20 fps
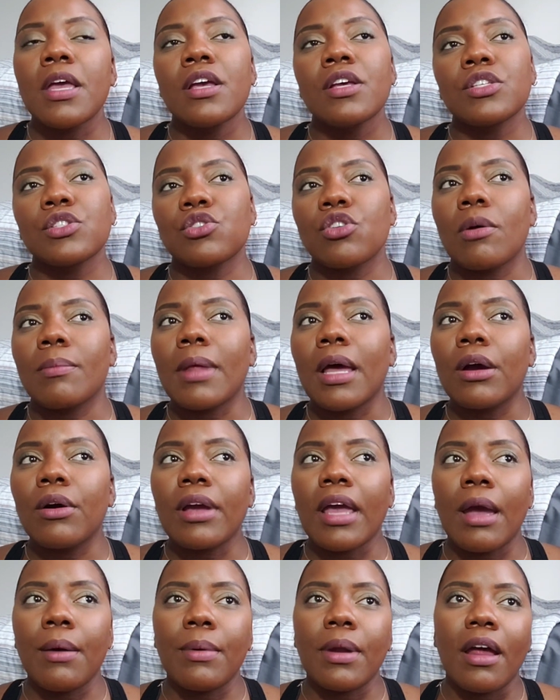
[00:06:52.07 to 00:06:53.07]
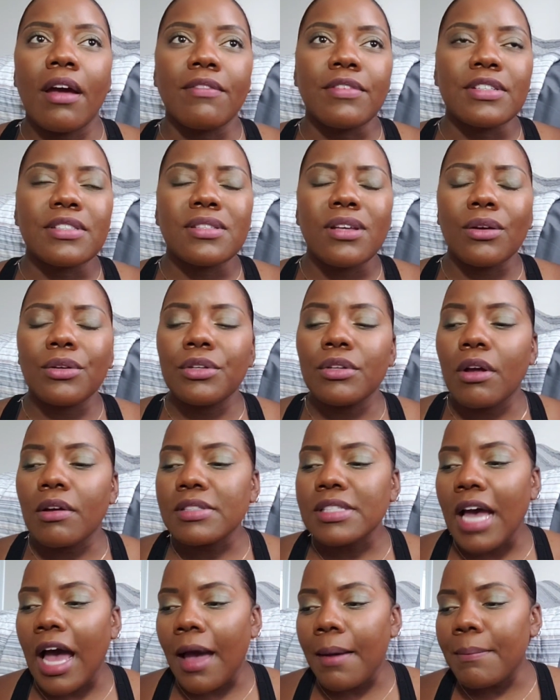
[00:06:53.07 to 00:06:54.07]
So I'm like, okay, whatever. So,
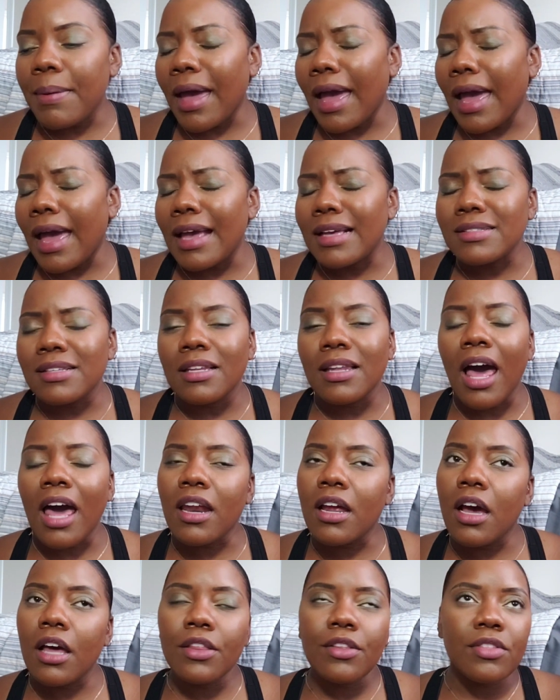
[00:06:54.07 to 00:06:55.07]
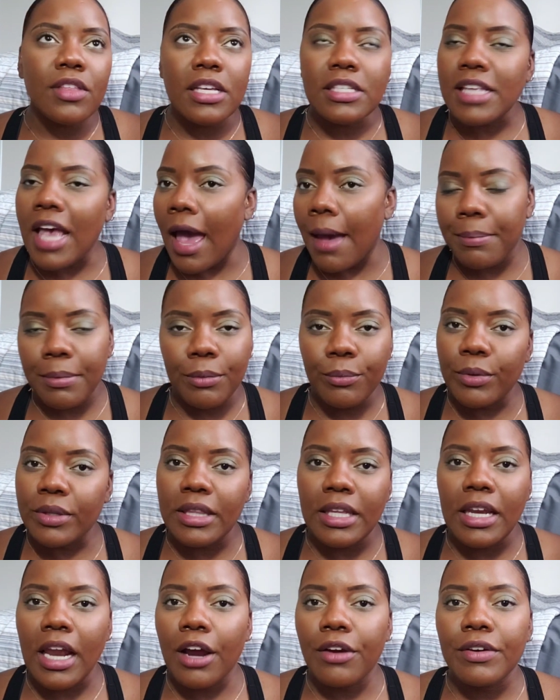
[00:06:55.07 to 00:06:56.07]
time passed. A lot of other things happened
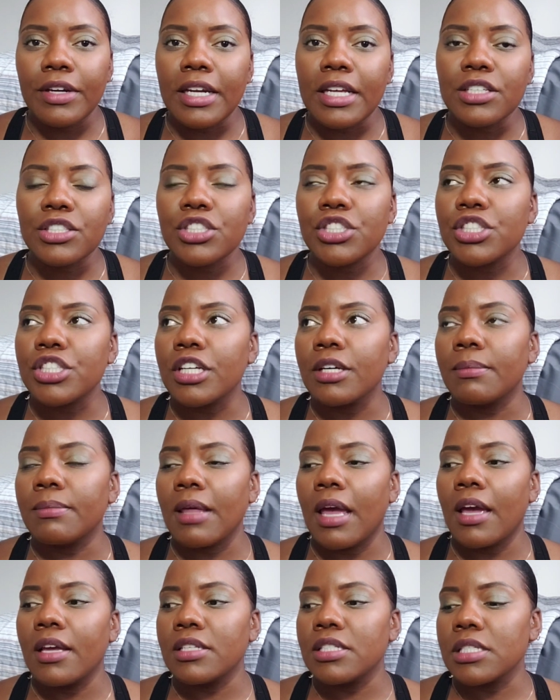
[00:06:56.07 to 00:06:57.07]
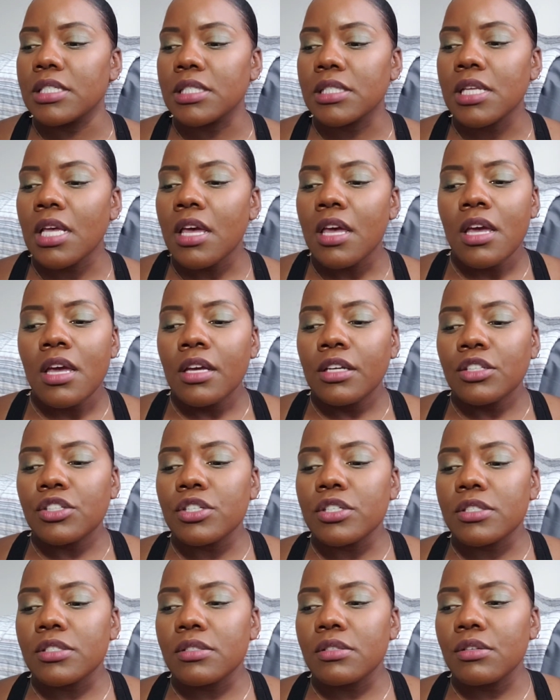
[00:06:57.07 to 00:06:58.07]
within our relationship that just
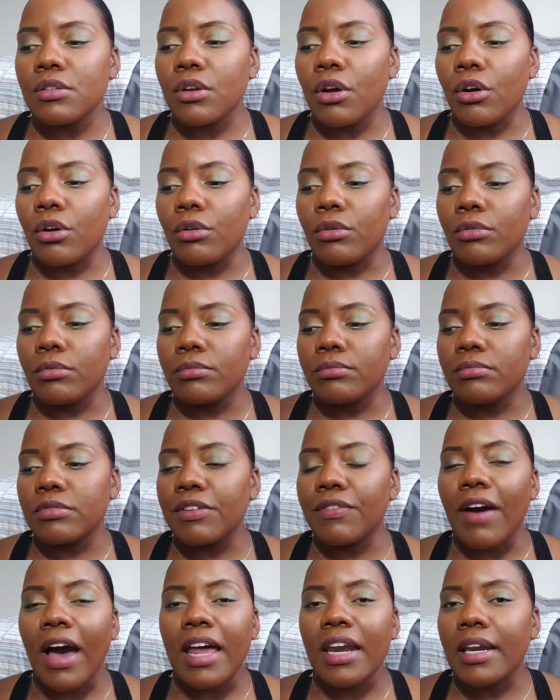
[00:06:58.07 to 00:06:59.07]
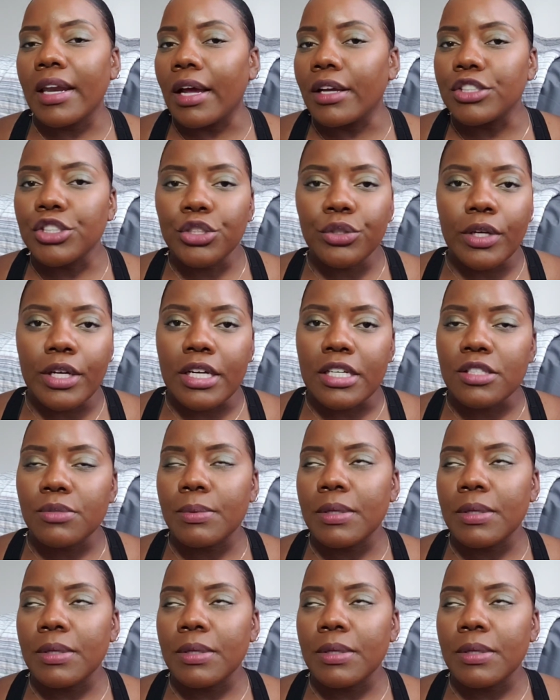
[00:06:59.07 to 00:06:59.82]
divided our trust.